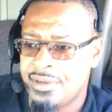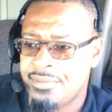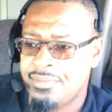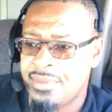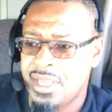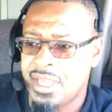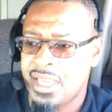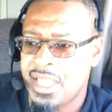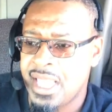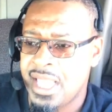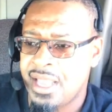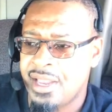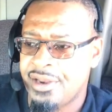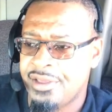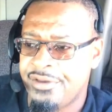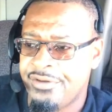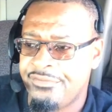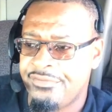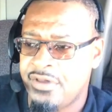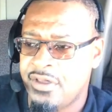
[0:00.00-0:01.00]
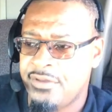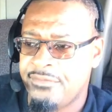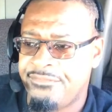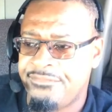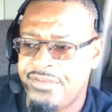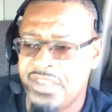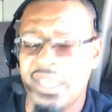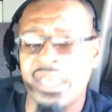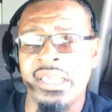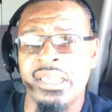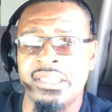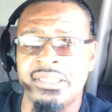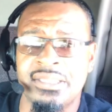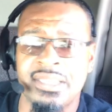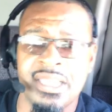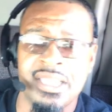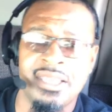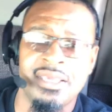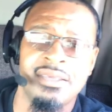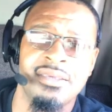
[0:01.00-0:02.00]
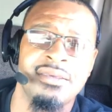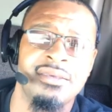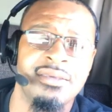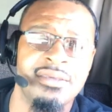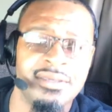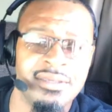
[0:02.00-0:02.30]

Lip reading: buddy out of Phoenix City.